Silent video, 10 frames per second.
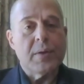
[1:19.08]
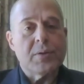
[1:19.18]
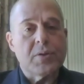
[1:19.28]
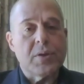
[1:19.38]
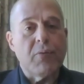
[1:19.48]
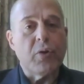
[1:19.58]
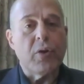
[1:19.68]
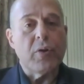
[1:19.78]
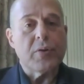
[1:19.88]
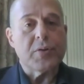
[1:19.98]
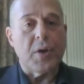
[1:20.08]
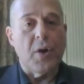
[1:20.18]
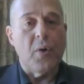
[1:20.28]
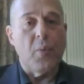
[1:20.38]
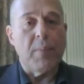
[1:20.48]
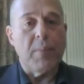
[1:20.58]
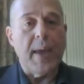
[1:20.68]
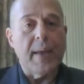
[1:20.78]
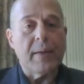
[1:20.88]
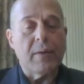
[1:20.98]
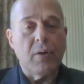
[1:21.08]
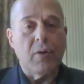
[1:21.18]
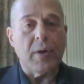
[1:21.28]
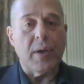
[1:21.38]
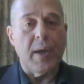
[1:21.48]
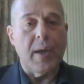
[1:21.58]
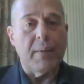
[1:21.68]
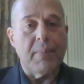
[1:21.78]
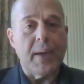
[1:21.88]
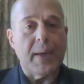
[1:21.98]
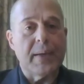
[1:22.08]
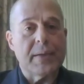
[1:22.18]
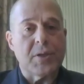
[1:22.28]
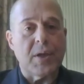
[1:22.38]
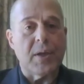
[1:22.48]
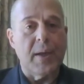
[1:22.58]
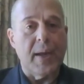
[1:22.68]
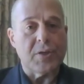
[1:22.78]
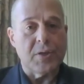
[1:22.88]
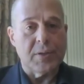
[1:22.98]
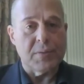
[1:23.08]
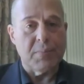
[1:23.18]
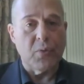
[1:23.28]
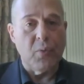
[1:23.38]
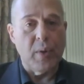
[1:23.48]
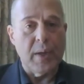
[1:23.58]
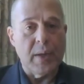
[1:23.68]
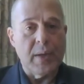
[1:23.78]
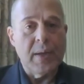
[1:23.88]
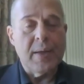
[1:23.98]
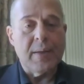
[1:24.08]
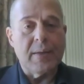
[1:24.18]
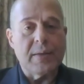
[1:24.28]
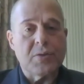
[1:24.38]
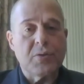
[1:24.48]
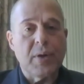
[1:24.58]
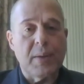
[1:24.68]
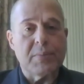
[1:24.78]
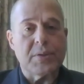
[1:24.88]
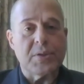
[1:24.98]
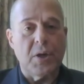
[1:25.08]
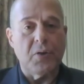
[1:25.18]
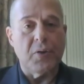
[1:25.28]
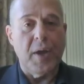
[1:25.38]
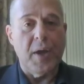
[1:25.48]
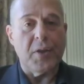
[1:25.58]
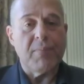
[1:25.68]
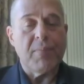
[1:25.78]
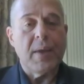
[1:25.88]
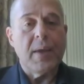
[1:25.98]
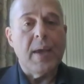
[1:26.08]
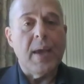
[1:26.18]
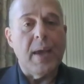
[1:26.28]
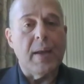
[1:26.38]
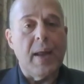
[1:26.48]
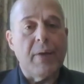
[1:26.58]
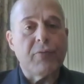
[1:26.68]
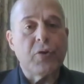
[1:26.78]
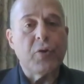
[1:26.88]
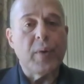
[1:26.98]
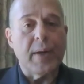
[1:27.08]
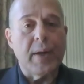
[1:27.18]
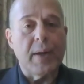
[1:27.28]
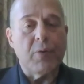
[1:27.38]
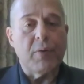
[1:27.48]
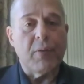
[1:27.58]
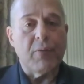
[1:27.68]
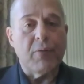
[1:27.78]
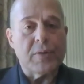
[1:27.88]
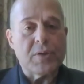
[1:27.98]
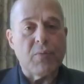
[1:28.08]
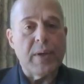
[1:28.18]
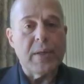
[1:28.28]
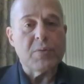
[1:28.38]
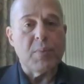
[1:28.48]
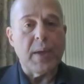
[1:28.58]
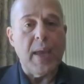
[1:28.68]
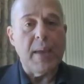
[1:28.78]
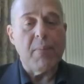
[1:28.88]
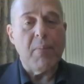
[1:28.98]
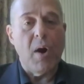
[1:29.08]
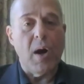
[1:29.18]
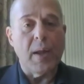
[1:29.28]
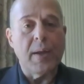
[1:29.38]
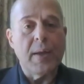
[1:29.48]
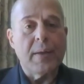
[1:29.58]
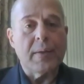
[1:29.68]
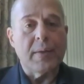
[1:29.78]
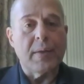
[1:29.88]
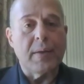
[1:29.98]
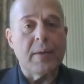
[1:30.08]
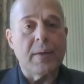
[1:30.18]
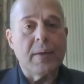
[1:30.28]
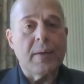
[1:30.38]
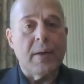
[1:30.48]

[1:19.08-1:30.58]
So several years ago, we began to look at mechanistic connections between these two types of cell death. And after doing a number of different screens, we came upon the